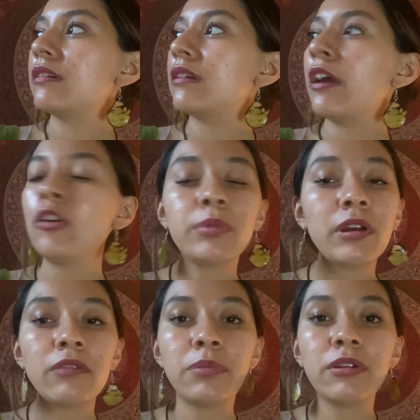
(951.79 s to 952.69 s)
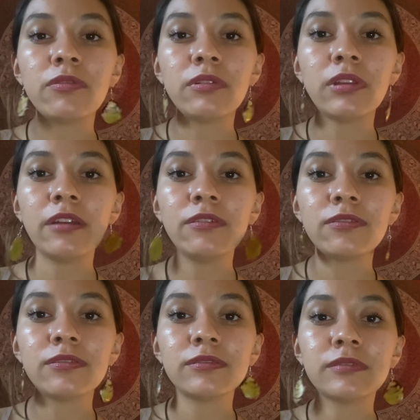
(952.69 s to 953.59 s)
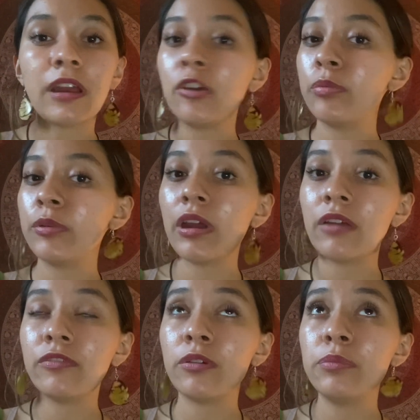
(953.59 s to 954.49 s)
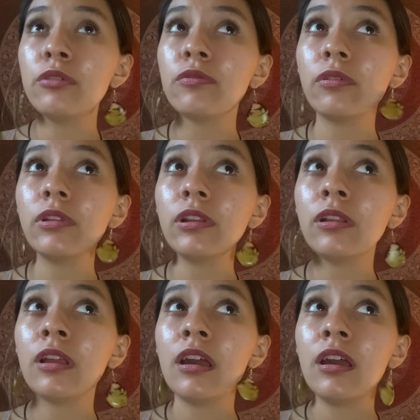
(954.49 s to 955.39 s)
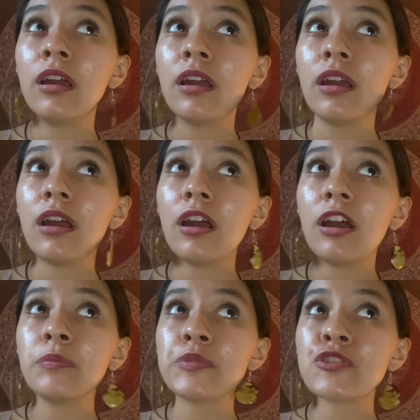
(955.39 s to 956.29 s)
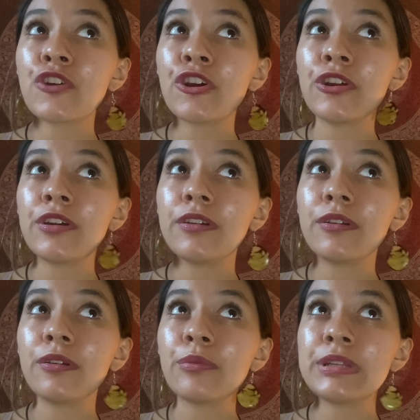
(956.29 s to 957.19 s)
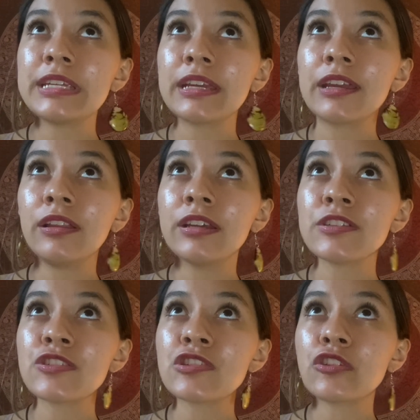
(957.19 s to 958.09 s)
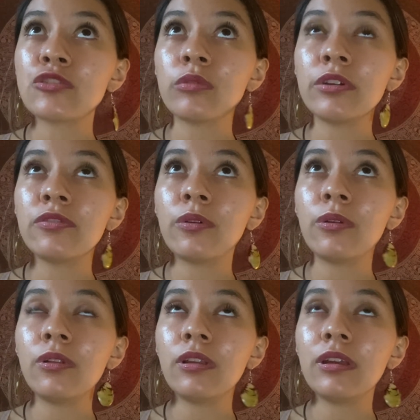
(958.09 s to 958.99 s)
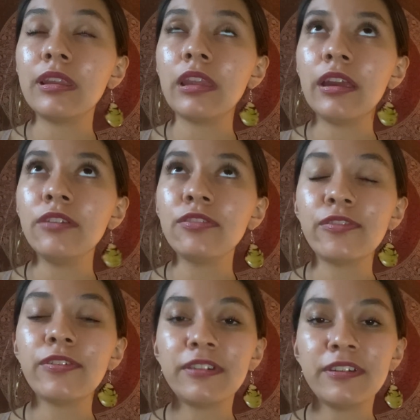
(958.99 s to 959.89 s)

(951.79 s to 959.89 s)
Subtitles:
I hope you have a beautiful life. I hope you have a beautiful, absurd, ridiculous, joyful life.